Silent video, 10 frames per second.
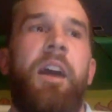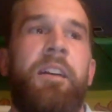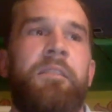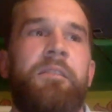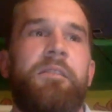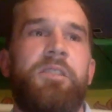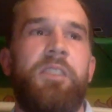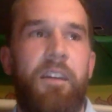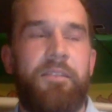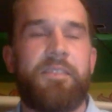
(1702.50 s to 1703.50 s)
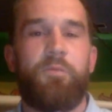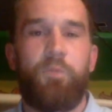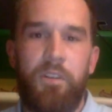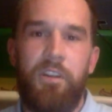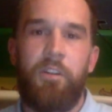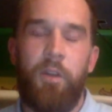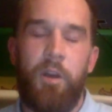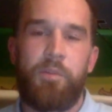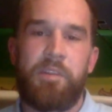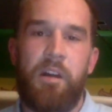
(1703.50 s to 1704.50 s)
And she gave this really
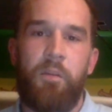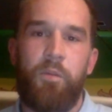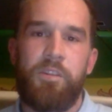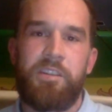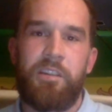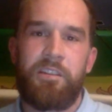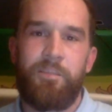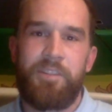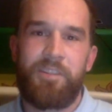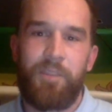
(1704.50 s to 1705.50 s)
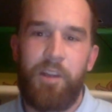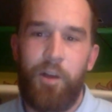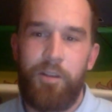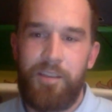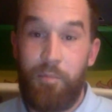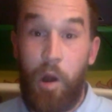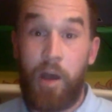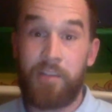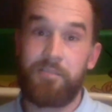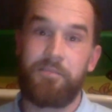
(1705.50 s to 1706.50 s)
incredible talk where she talked about something called the
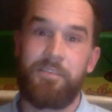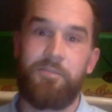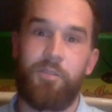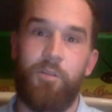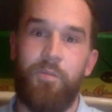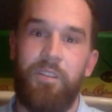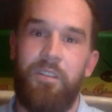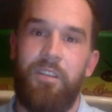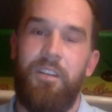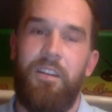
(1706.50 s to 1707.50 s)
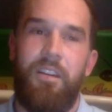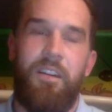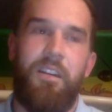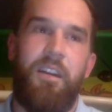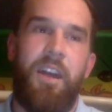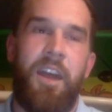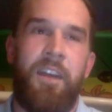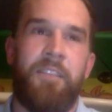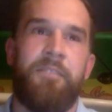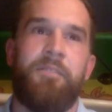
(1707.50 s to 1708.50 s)
imposter syndrome. Mm-hmm.
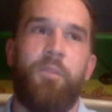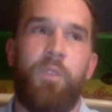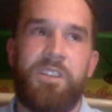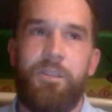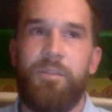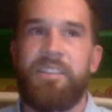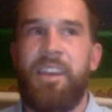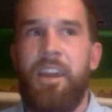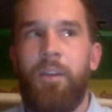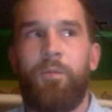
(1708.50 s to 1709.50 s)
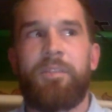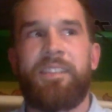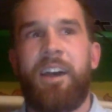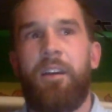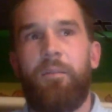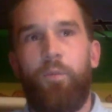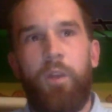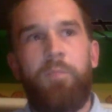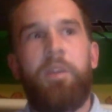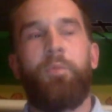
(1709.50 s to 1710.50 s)
And what she was saying was that
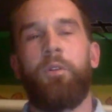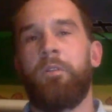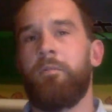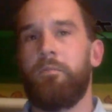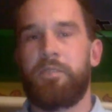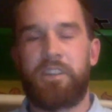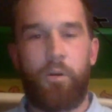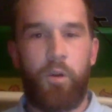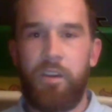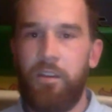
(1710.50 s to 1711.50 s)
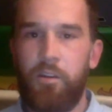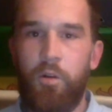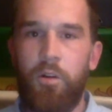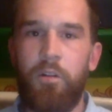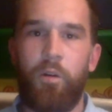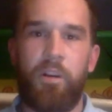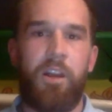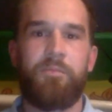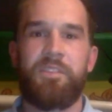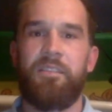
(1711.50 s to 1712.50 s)
when people start working at Google or
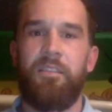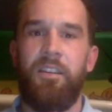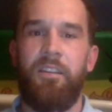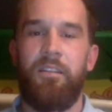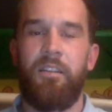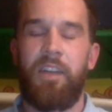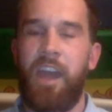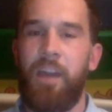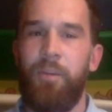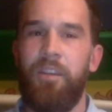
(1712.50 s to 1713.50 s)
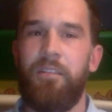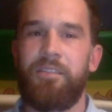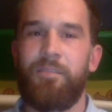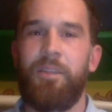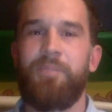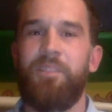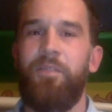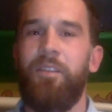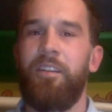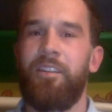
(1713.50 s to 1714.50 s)
come to the Academy, sometimes they
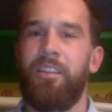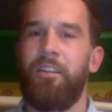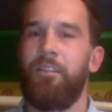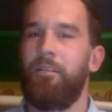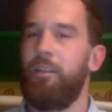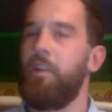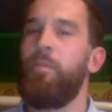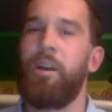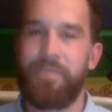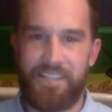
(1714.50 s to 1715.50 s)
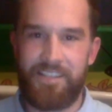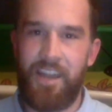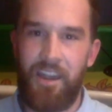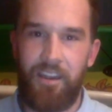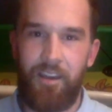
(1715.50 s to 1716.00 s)
feel like they're there by mistake,